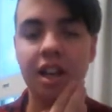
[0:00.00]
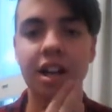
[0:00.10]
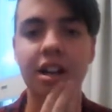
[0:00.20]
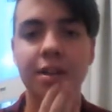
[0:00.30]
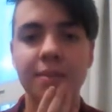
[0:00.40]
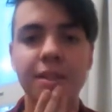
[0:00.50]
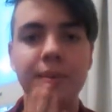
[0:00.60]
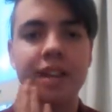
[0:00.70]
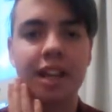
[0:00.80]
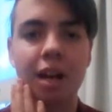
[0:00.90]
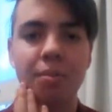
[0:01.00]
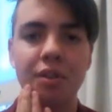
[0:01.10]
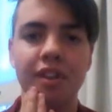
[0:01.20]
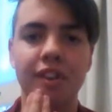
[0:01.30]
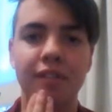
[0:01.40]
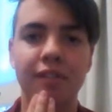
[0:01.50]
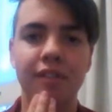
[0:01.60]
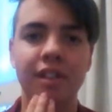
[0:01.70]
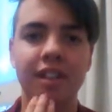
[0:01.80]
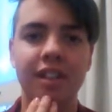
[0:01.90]
There's been a couple that
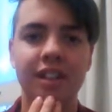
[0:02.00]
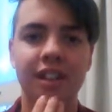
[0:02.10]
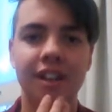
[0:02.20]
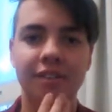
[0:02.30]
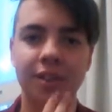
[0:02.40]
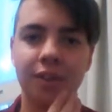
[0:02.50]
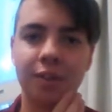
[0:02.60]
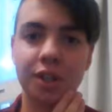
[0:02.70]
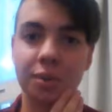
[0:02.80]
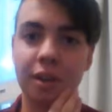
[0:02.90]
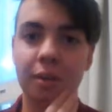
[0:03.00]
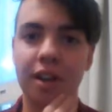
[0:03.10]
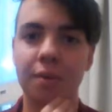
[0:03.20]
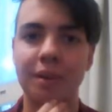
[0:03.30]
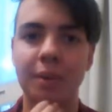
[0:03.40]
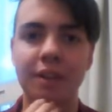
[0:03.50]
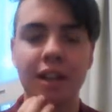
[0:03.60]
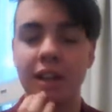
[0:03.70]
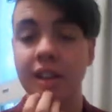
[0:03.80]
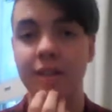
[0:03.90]
I've sort of wished went away pretty
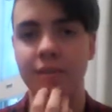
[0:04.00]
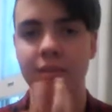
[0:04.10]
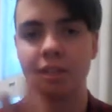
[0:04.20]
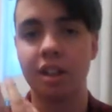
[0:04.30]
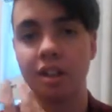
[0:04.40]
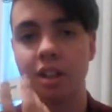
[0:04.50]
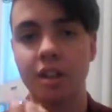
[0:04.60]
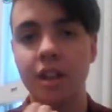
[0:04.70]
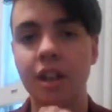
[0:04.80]
quickly, and they did.